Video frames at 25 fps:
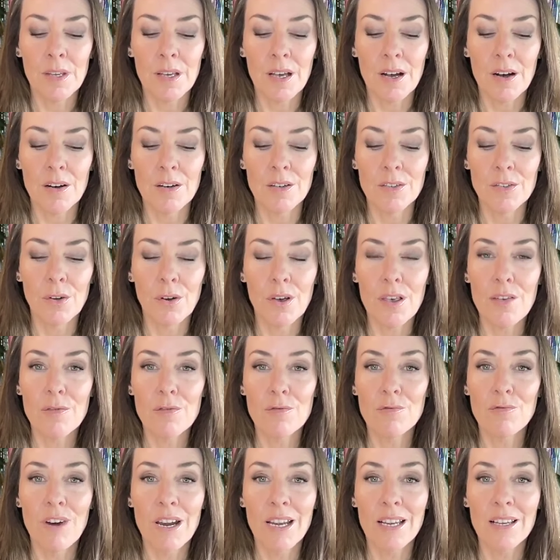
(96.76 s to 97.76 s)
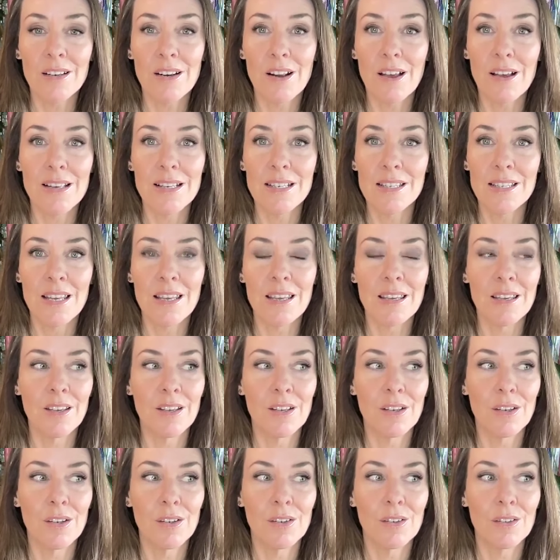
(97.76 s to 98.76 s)
are not even
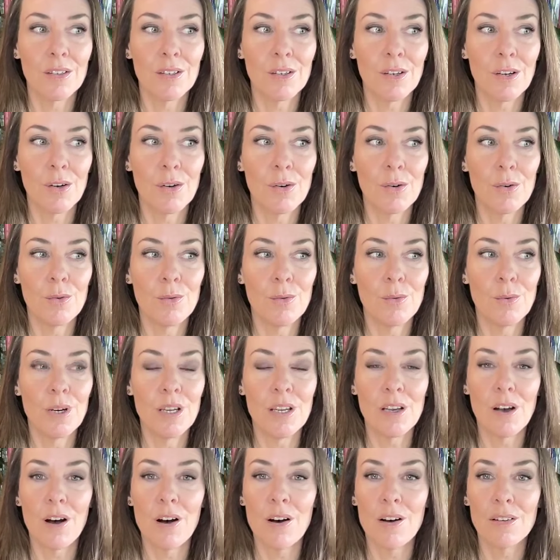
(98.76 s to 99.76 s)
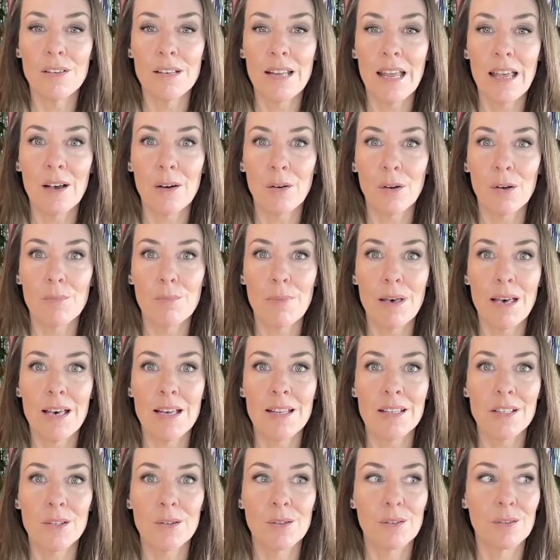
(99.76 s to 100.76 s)
recognizing who we are now
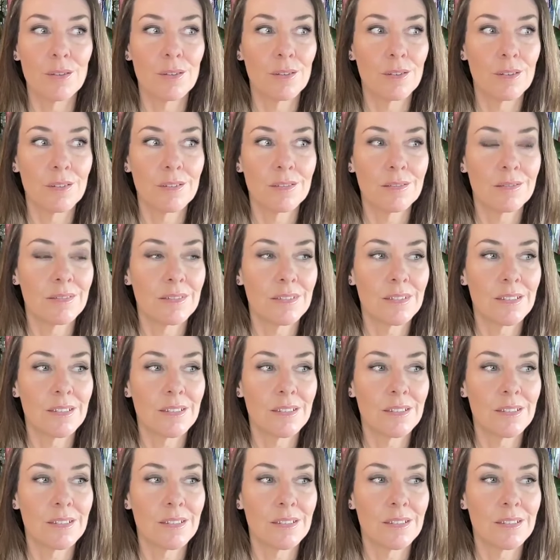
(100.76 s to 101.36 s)
compared to,